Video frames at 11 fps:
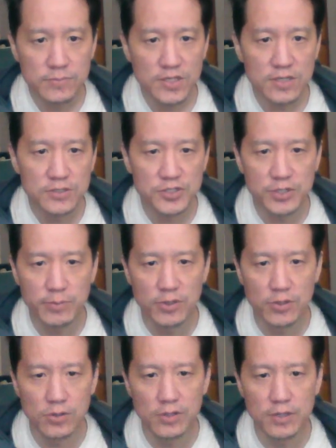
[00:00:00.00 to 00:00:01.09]

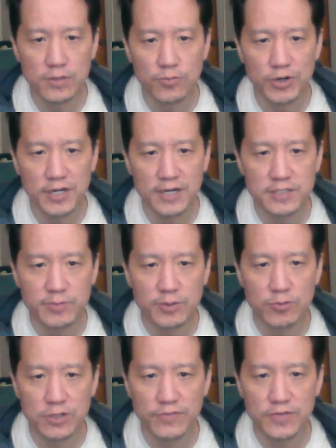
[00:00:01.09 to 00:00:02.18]
Similarly, the 1 has to be
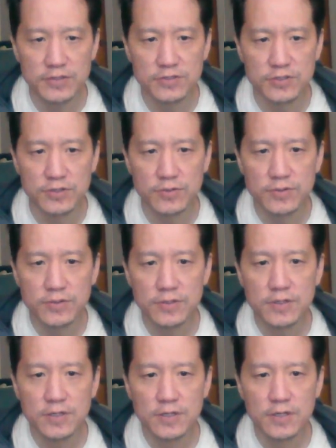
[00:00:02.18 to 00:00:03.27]
one of these two.
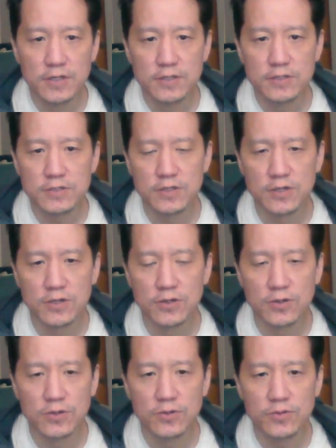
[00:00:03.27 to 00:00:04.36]

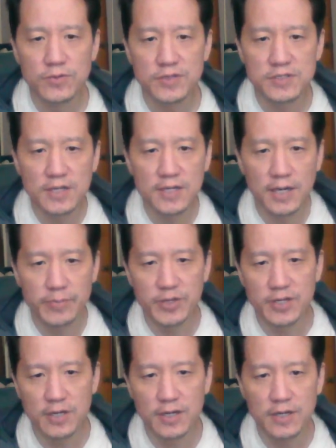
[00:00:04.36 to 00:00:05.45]
So this cannot be
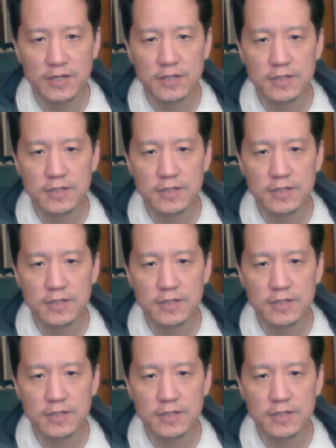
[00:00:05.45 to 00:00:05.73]
9.